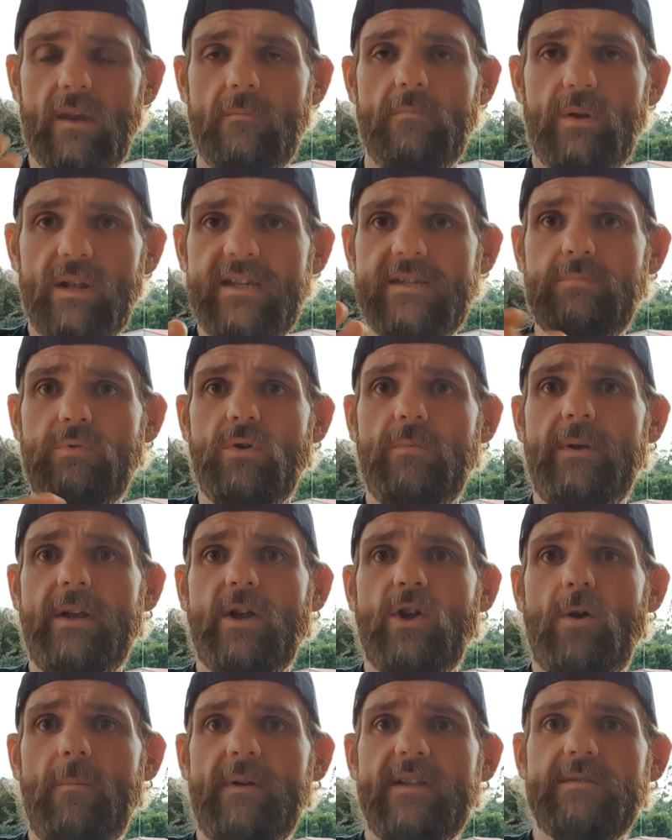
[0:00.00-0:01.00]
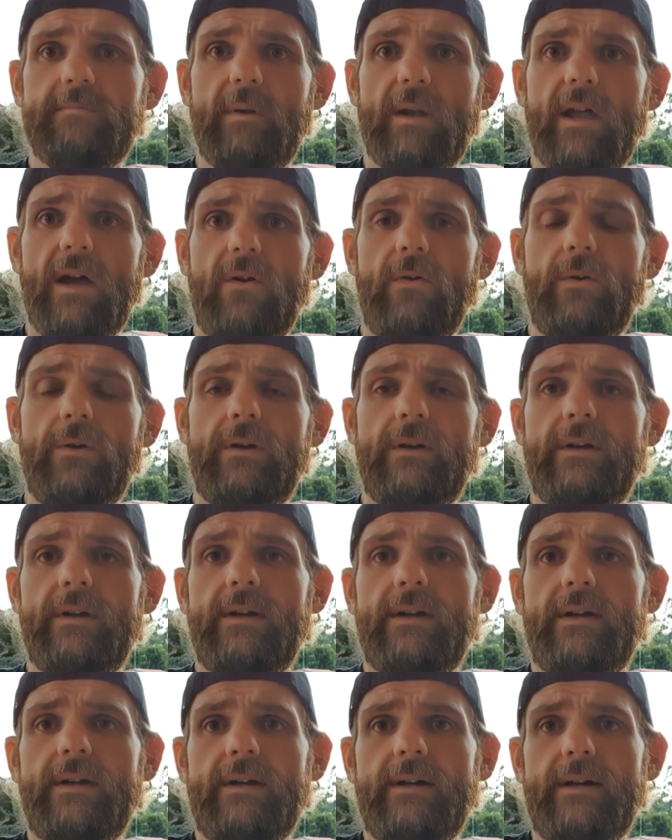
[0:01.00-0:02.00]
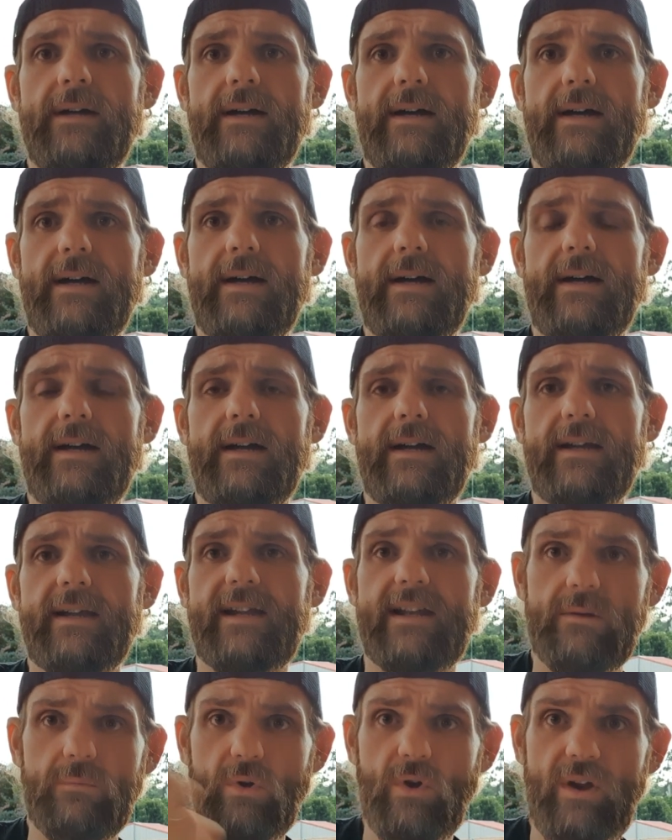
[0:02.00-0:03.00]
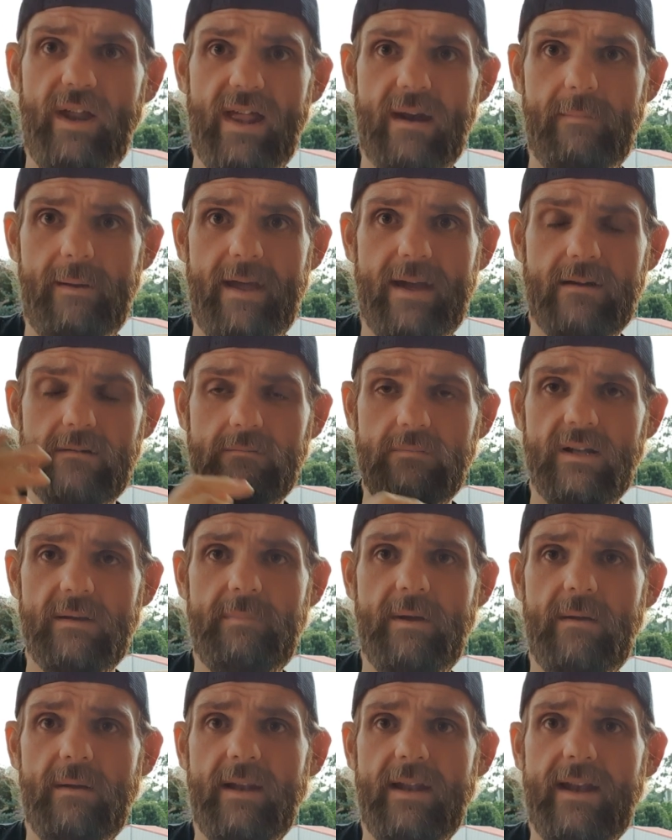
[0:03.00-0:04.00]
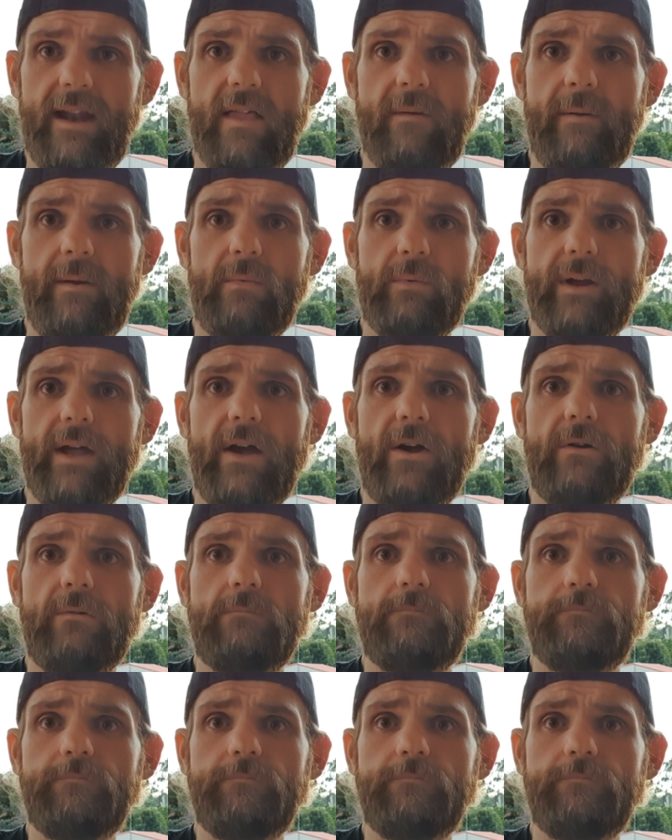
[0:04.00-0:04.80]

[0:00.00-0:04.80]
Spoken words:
please put them in the comments below and get the word out about it. Let other people know.